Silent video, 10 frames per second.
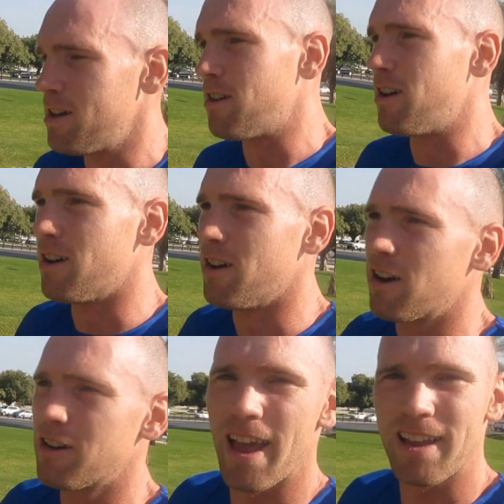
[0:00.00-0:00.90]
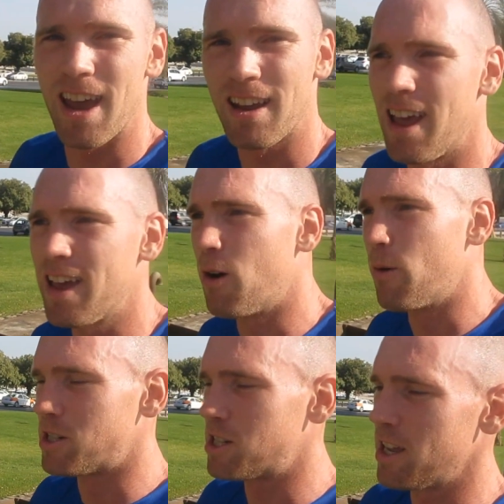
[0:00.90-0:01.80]
So I've got that technique. I
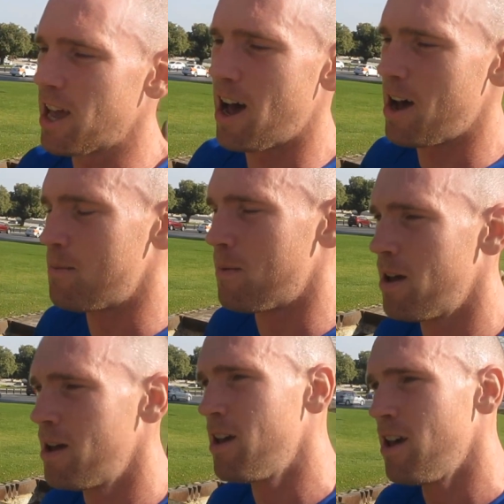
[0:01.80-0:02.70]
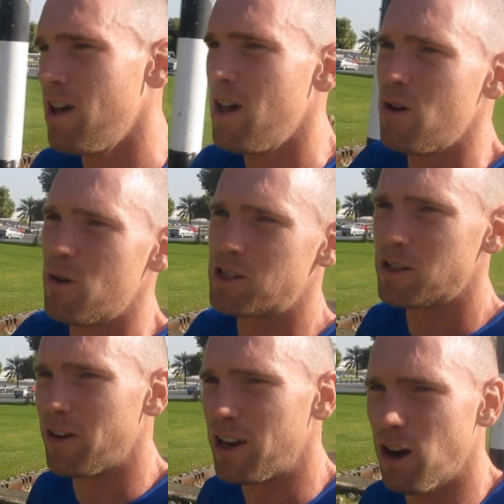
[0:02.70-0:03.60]
watched
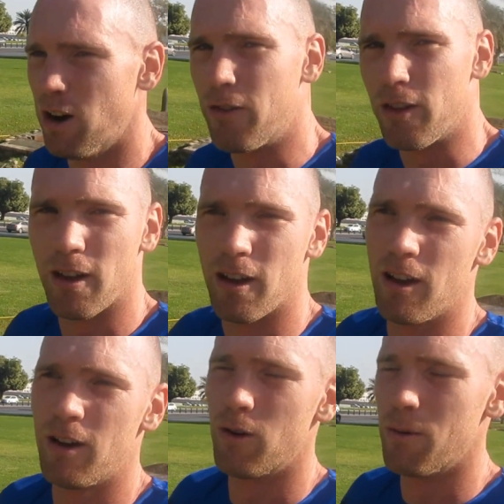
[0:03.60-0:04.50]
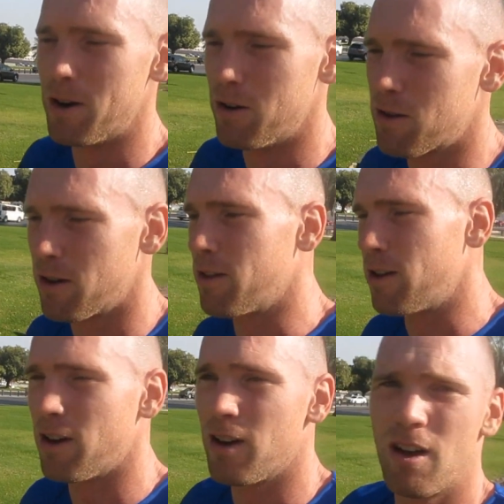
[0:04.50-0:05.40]
the video of the woman who's got the